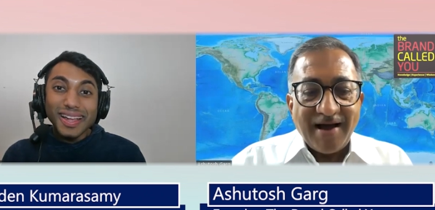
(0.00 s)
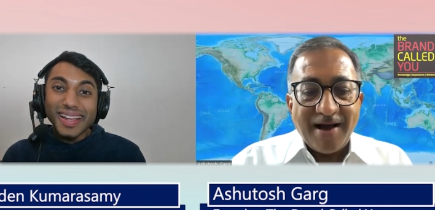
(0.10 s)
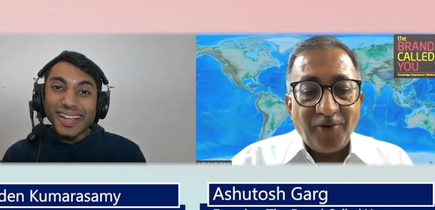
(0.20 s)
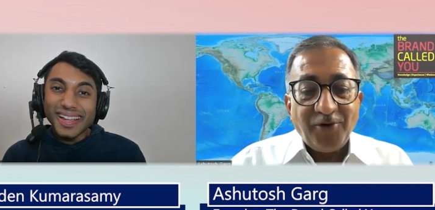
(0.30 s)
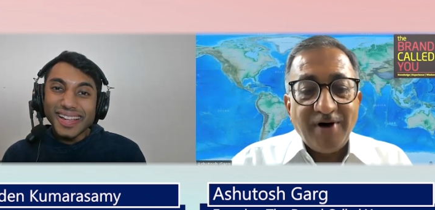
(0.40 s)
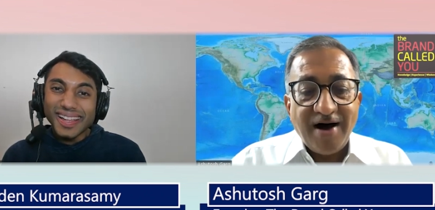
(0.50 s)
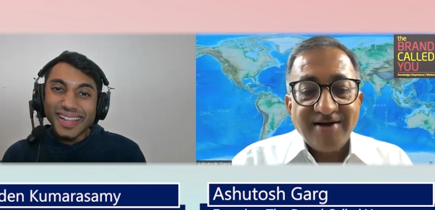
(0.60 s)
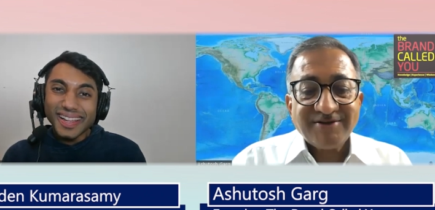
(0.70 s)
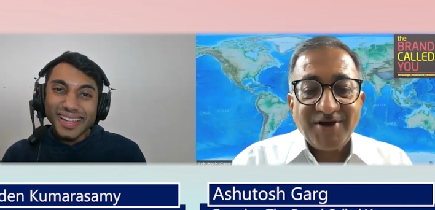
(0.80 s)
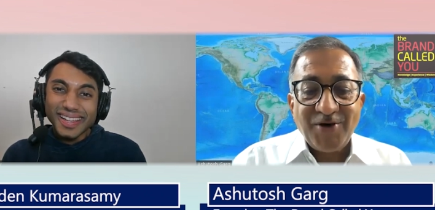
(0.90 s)
Speaker 1: I wanted to
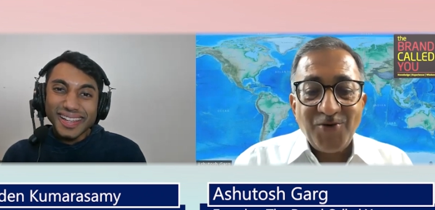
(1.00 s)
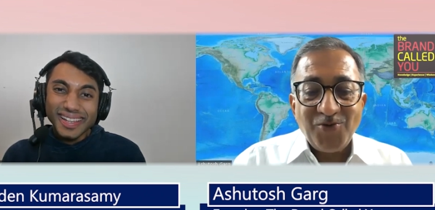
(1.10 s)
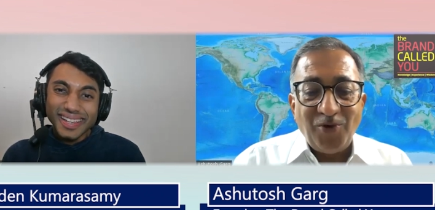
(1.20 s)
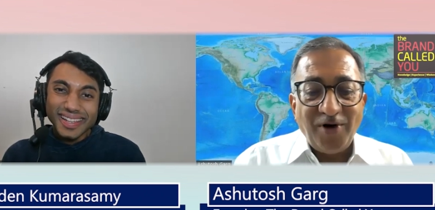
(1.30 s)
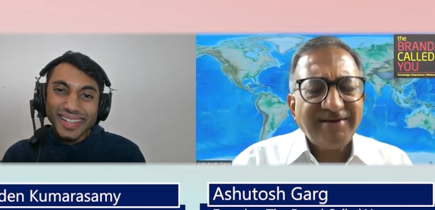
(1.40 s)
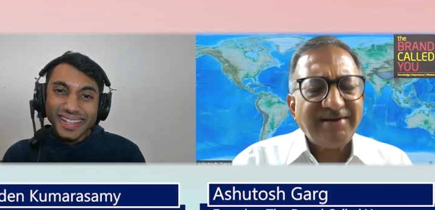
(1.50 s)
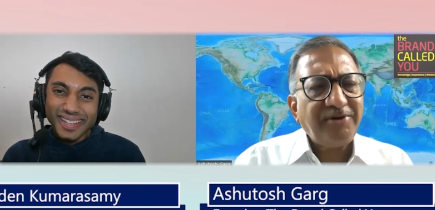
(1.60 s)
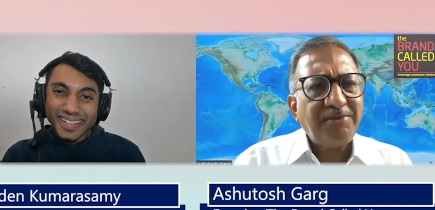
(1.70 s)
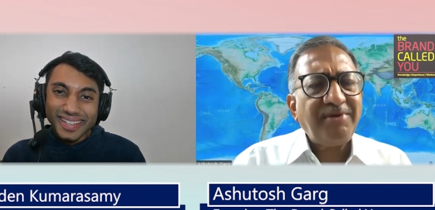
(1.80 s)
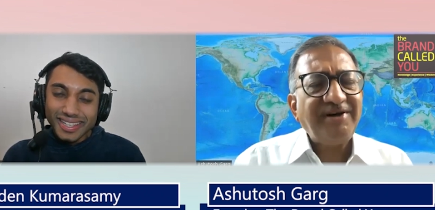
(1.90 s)
ask you, what are some
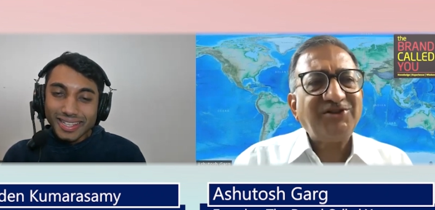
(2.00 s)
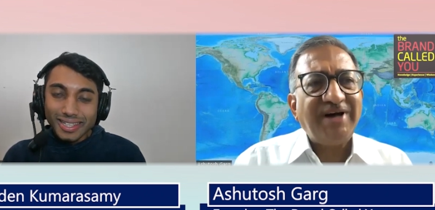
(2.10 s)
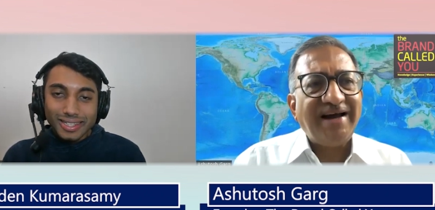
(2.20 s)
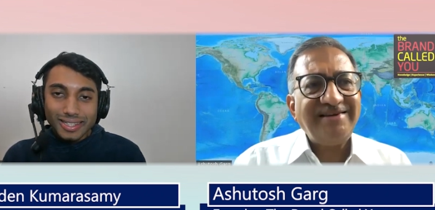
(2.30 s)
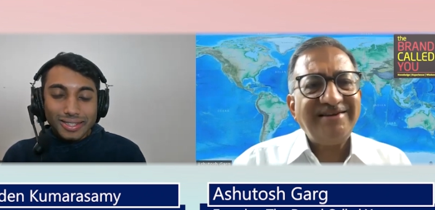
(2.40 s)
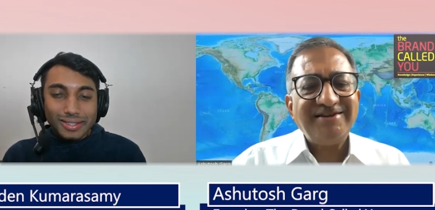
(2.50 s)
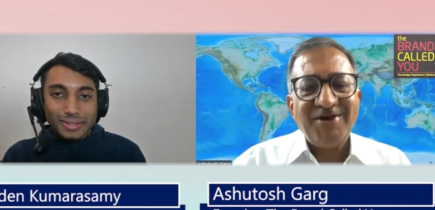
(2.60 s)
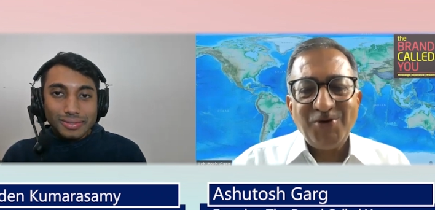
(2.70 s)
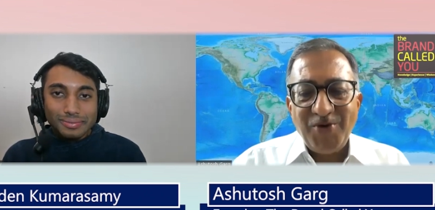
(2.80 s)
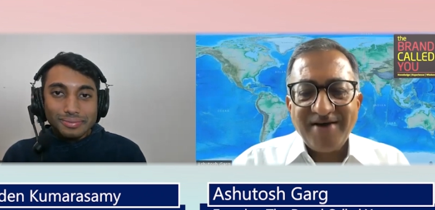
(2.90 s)
of the biggest challenges
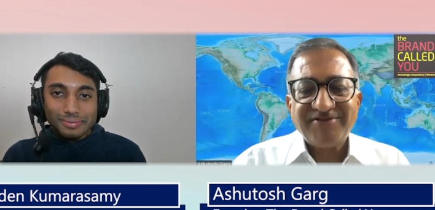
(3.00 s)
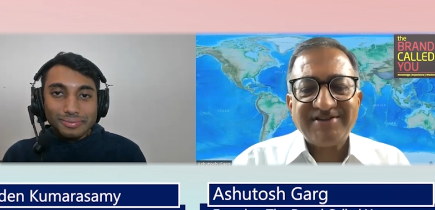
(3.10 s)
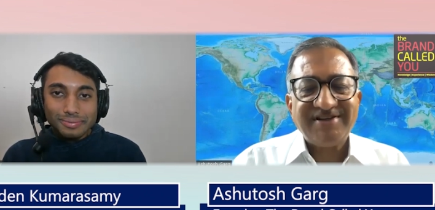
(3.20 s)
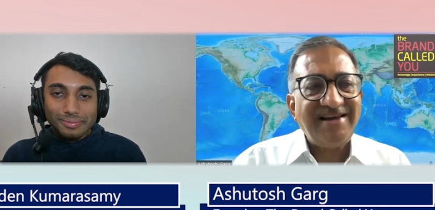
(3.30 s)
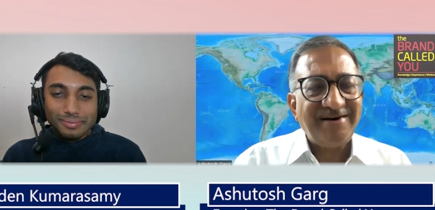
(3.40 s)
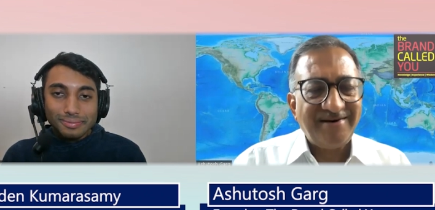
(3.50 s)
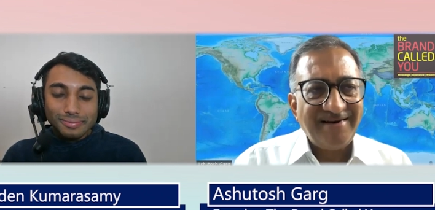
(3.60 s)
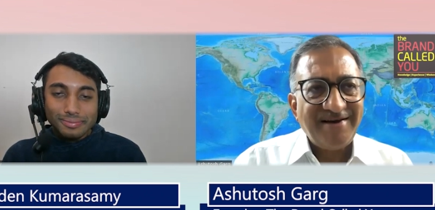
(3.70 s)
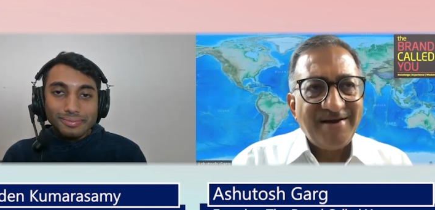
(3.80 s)
you have seen